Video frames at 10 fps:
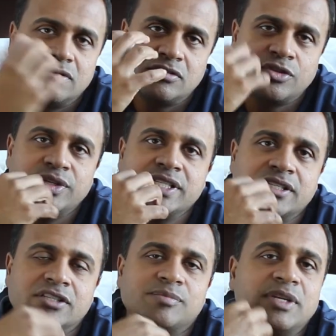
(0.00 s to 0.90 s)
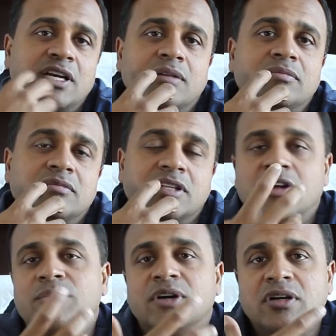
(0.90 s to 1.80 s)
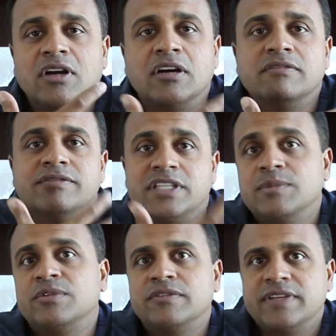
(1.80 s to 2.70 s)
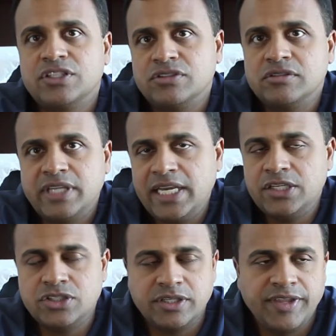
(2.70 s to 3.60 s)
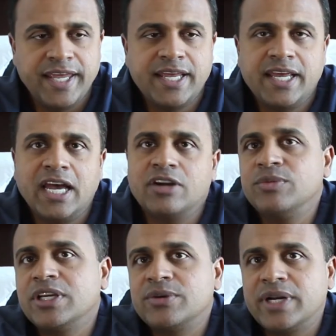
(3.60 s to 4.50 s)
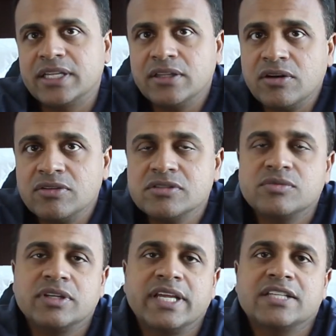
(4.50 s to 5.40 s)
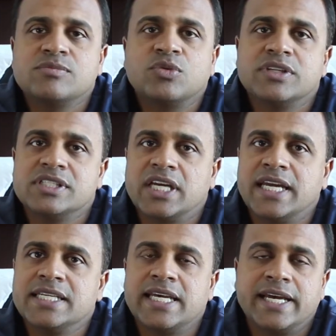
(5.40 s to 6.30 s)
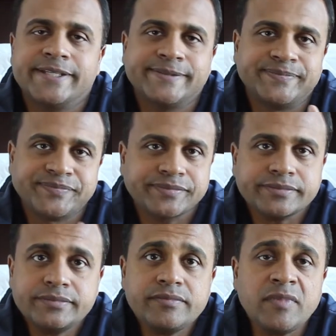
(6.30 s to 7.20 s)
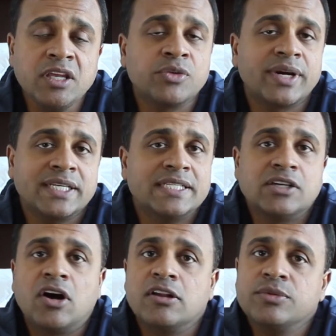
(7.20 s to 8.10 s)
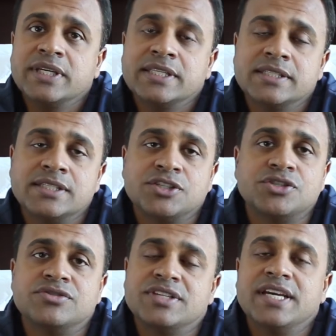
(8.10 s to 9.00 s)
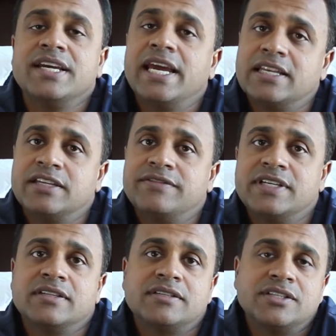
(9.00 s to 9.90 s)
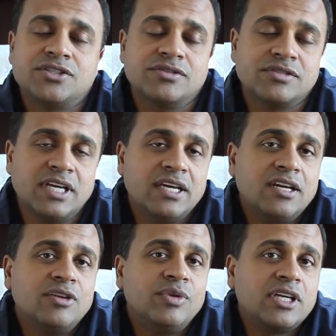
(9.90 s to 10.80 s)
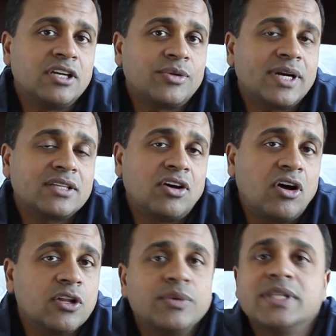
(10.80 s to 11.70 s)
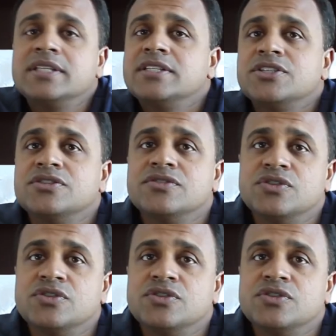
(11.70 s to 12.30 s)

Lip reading: creases become the hallmark of deeper facial aging. How do we correct those? Well, that's more designed at correcting the hollowing in the tissues and lifting the tissues. We can correct the hollowing in the tissues